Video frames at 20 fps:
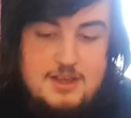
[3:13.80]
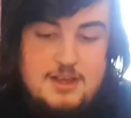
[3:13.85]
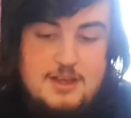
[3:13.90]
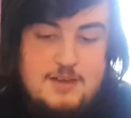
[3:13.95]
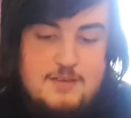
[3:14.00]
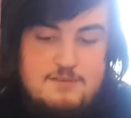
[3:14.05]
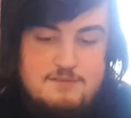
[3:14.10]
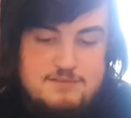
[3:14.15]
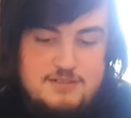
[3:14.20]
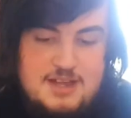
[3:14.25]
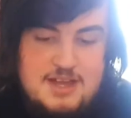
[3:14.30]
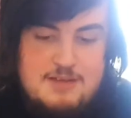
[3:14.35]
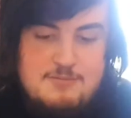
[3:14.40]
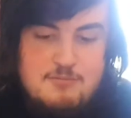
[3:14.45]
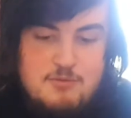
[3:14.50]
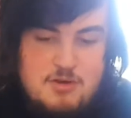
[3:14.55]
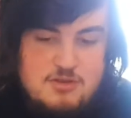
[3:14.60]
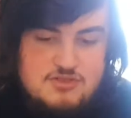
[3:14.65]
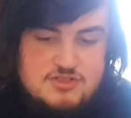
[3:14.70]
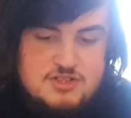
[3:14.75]
Flame
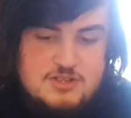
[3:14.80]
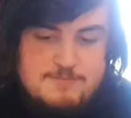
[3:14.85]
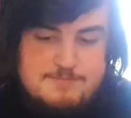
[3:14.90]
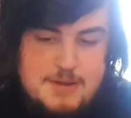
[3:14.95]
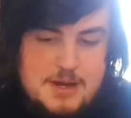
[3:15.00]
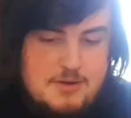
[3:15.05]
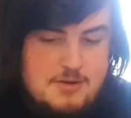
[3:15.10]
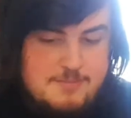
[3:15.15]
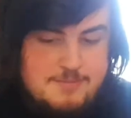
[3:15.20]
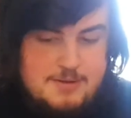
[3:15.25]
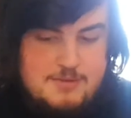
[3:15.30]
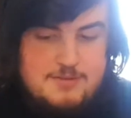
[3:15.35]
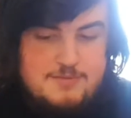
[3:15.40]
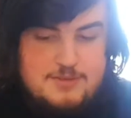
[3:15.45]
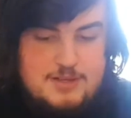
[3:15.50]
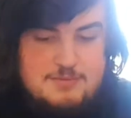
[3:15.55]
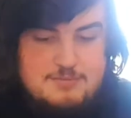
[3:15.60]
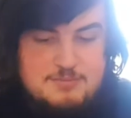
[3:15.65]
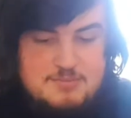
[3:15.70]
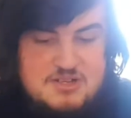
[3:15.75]
roasted peri
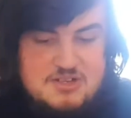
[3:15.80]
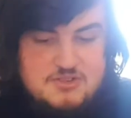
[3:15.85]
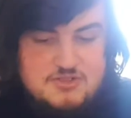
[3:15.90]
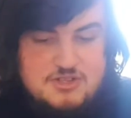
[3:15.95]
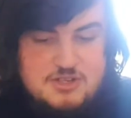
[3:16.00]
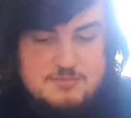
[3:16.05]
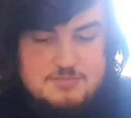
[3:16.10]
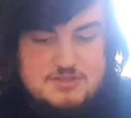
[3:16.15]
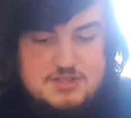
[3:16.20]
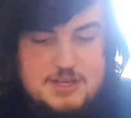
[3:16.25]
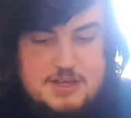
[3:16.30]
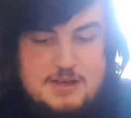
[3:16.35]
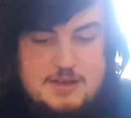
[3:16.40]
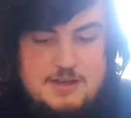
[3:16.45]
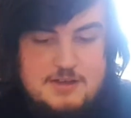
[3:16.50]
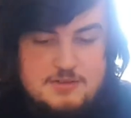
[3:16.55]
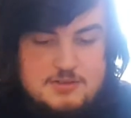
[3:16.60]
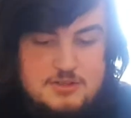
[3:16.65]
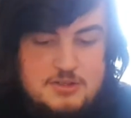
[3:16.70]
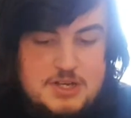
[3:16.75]
flavored potato chips.
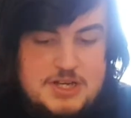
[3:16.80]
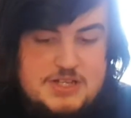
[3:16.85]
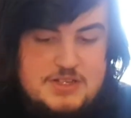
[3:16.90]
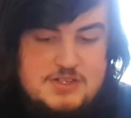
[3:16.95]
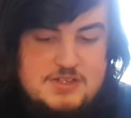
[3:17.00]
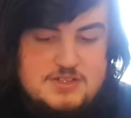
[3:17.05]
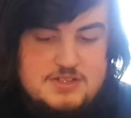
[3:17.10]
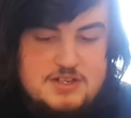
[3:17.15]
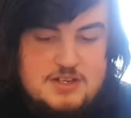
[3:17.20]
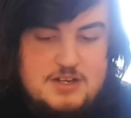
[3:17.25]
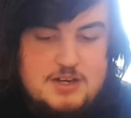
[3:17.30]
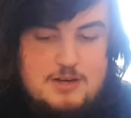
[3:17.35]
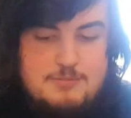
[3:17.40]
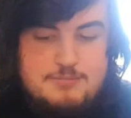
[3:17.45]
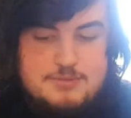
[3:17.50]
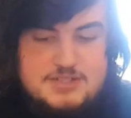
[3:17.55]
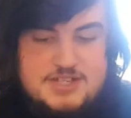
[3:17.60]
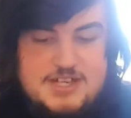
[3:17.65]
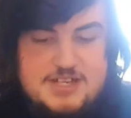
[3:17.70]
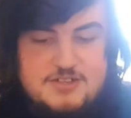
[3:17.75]
Ingredients are
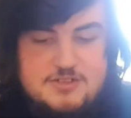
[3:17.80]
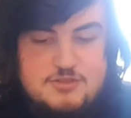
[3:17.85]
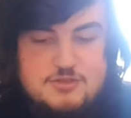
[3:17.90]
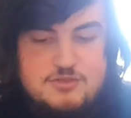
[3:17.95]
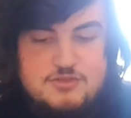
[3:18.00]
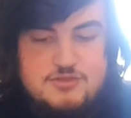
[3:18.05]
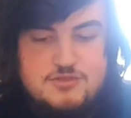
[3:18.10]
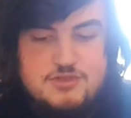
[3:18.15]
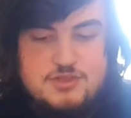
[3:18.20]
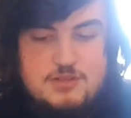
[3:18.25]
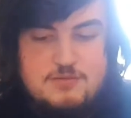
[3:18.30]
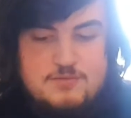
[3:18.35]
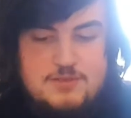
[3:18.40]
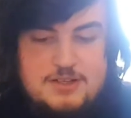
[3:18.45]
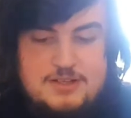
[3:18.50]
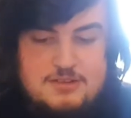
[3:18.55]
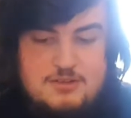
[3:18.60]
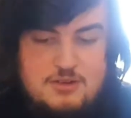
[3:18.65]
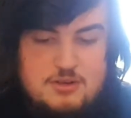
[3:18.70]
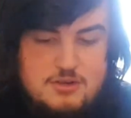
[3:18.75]
potatoes,
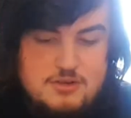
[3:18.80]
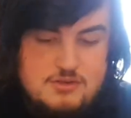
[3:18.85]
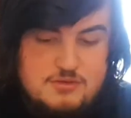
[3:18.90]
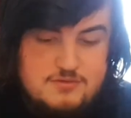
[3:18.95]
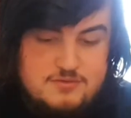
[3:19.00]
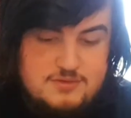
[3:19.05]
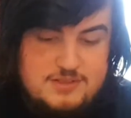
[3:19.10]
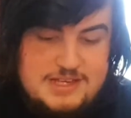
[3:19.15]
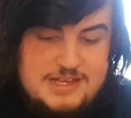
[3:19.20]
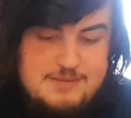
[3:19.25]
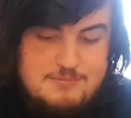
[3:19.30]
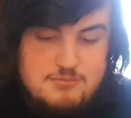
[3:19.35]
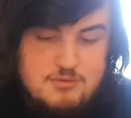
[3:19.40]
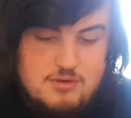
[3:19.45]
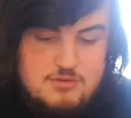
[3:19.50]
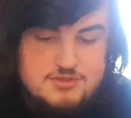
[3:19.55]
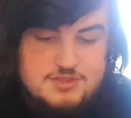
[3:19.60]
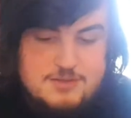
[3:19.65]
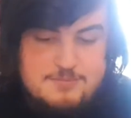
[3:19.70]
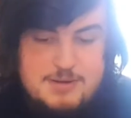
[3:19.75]
sunflower oil, flame
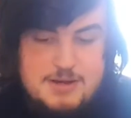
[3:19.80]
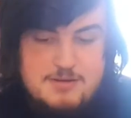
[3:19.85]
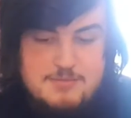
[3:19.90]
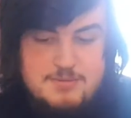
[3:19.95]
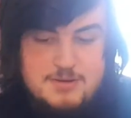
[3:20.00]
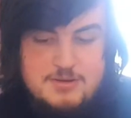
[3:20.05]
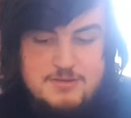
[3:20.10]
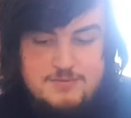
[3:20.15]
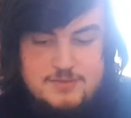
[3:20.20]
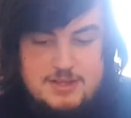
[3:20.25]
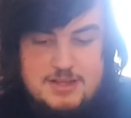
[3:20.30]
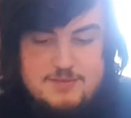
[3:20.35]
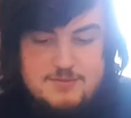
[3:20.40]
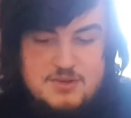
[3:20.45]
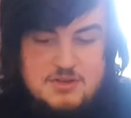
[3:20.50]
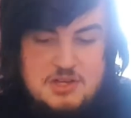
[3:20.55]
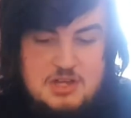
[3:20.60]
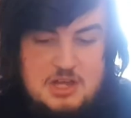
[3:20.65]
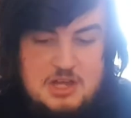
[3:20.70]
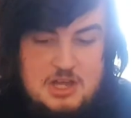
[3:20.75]
roasted peri
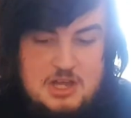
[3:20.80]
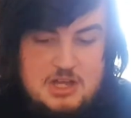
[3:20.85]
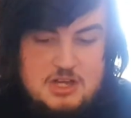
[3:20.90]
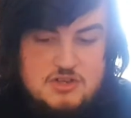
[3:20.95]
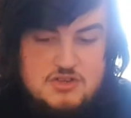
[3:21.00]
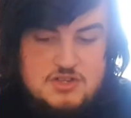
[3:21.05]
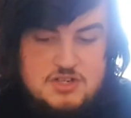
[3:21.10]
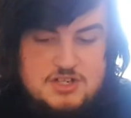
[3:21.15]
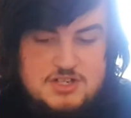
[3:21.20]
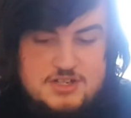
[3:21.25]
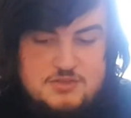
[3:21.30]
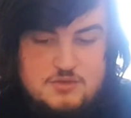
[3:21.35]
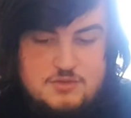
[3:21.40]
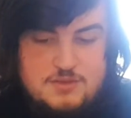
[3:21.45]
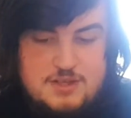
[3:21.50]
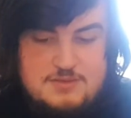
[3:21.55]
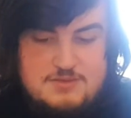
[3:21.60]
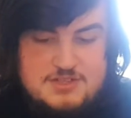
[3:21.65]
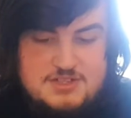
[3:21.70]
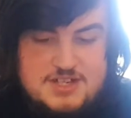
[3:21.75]
flavour, sugar, natural
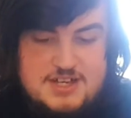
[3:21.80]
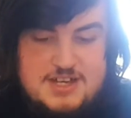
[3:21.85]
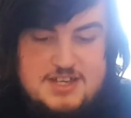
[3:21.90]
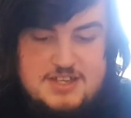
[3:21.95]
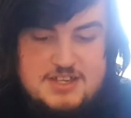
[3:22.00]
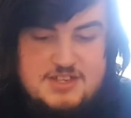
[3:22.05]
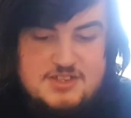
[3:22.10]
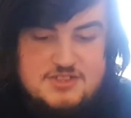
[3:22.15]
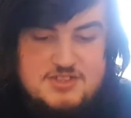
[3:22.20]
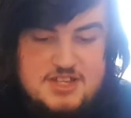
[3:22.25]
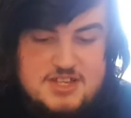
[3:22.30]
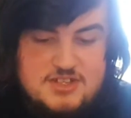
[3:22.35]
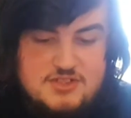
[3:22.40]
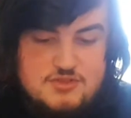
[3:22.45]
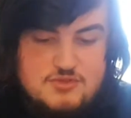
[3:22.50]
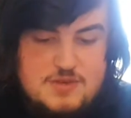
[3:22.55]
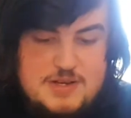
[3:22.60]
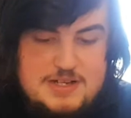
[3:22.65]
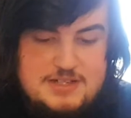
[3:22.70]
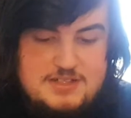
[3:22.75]
flavours, diet yeast
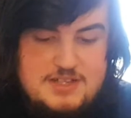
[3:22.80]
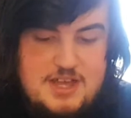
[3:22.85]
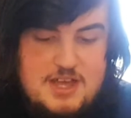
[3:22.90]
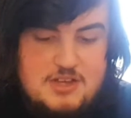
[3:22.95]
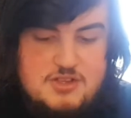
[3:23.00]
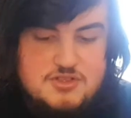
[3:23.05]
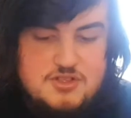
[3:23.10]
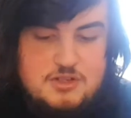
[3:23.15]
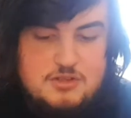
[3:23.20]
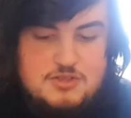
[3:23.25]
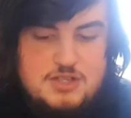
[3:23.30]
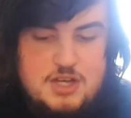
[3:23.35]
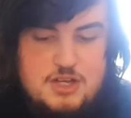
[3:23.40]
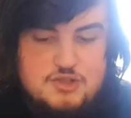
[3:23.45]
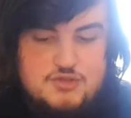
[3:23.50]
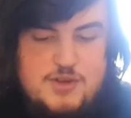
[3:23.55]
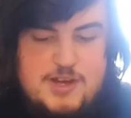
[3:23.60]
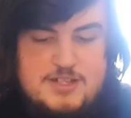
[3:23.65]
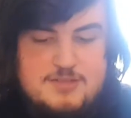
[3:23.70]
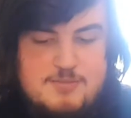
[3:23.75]
extract, salt,
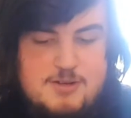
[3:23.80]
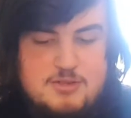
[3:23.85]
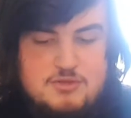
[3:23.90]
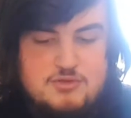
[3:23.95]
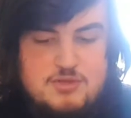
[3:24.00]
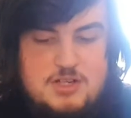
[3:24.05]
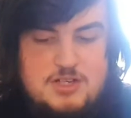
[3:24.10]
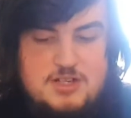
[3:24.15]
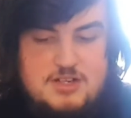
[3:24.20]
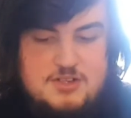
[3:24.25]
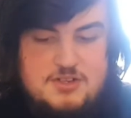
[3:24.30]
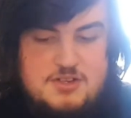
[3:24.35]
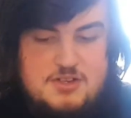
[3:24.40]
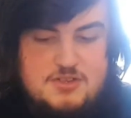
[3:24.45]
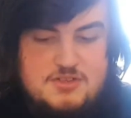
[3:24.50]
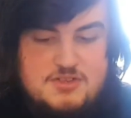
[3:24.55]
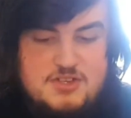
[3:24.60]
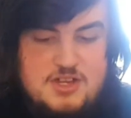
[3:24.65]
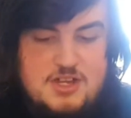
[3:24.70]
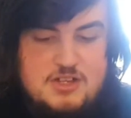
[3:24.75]
dried tomato, dry
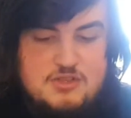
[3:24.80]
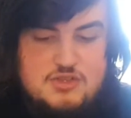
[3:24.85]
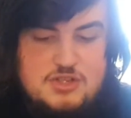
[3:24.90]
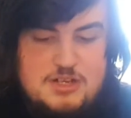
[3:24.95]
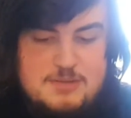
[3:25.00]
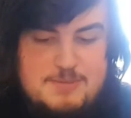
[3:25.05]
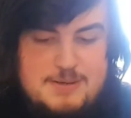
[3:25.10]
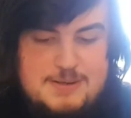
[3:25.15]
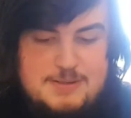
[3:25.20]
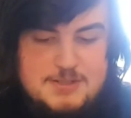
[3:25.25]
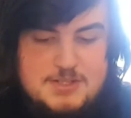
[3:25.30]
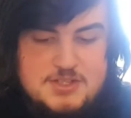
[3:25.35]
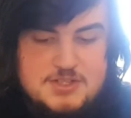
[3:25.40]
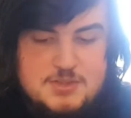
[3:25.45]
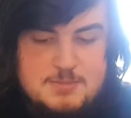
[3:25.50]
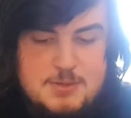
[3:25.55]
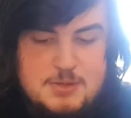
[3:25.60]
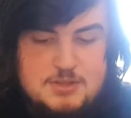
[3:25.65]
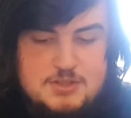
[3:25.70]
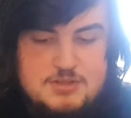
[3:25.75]
onions, chili powder,
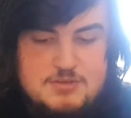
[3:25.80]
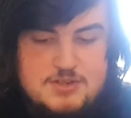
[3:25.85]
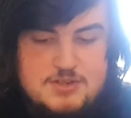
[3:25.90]
smoked